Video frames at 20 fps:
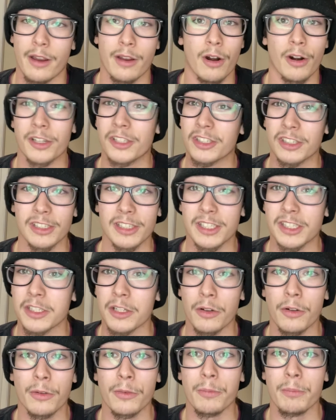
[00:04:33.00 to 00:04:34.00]
honestly
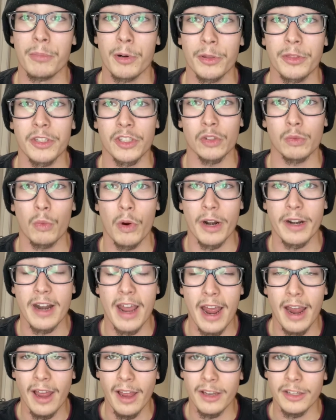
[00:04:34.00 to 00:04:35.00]
still put this one
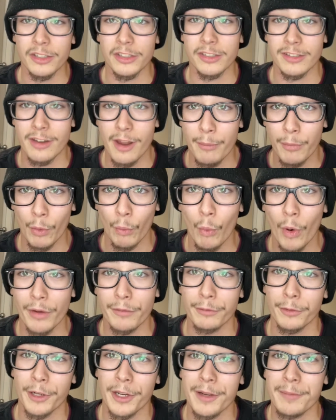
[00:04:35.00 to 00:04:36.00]
as number 1
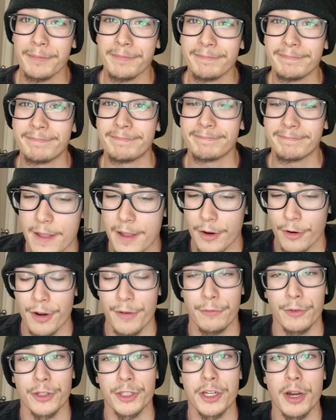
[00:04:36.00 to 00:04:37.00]
for him. All right,
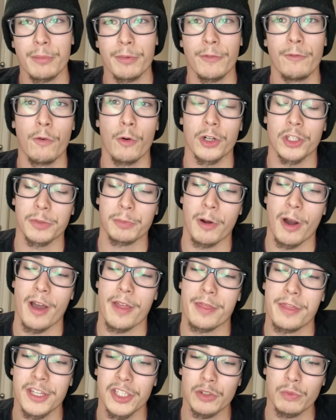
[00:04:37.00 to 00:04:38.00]
for the number 4
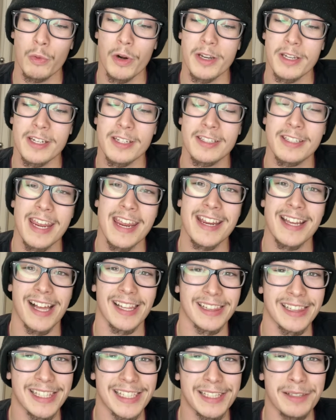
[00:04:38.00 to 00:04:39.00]
spot, this one did take a
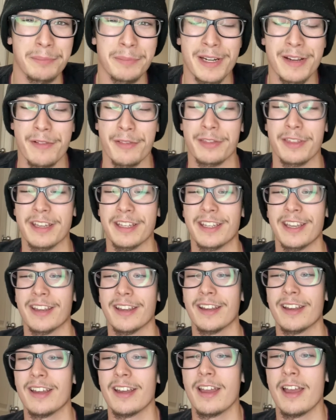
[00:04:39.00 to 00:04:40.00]
little bit of
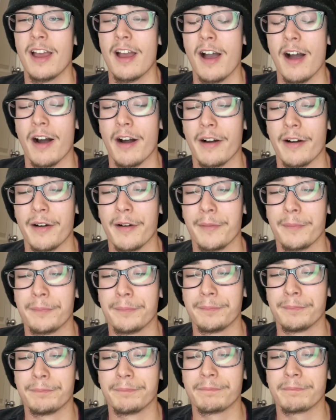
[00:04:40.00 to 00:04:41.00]
thinking.
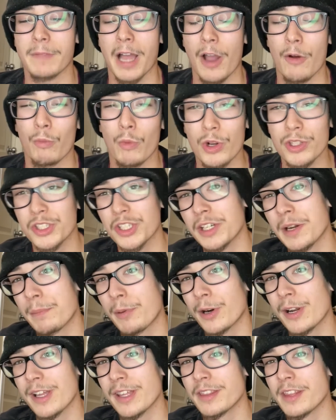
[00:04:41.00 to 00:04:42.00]
I was gonna
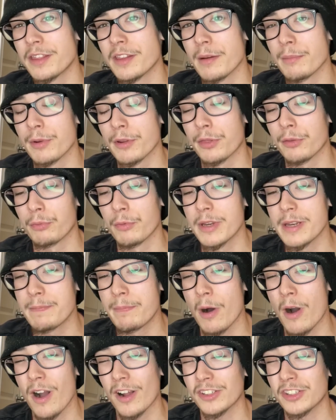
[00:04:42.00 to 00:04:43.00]
put it in the number 3
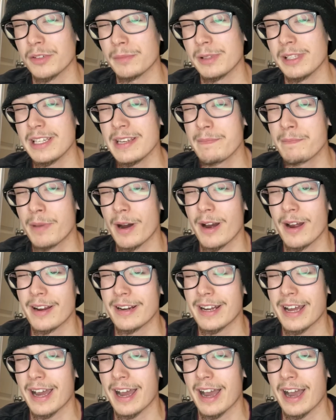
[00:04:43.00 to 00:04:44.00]
possibly,
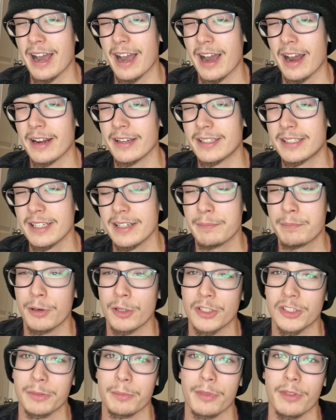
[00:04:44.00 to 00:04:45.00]
but I did
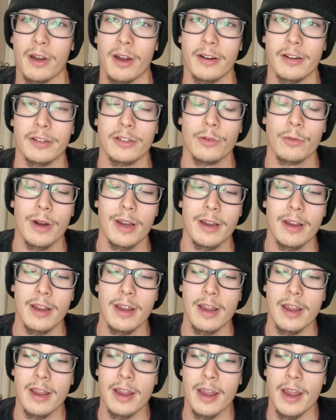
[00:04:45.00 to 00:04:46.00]
put some thought into it,
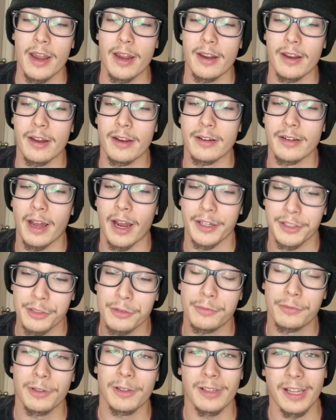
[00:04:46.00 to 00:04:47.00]
and I do
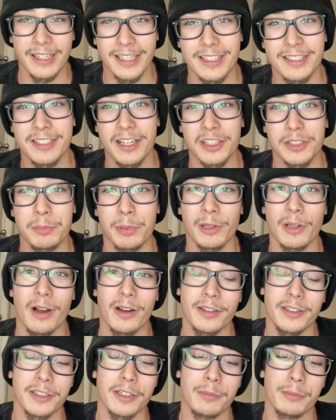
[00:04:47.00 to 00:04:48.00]
feel like it does
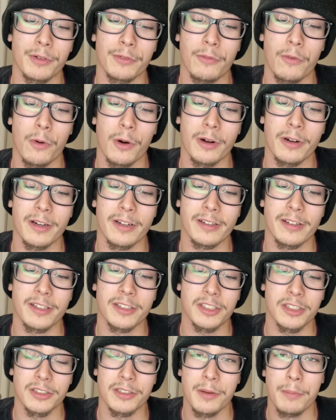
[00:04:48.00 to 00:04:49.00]
belong in number 4, and
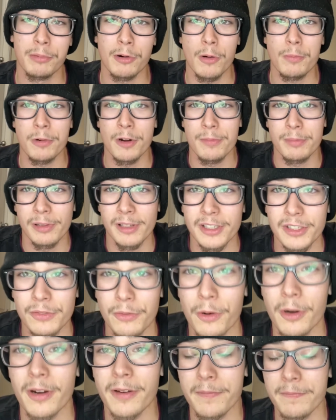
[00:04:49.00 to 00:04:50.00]
it's an appropriate place
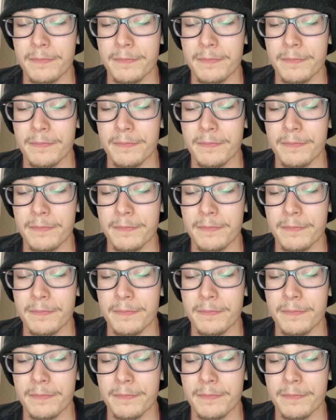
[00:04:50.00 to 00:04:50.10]
for it.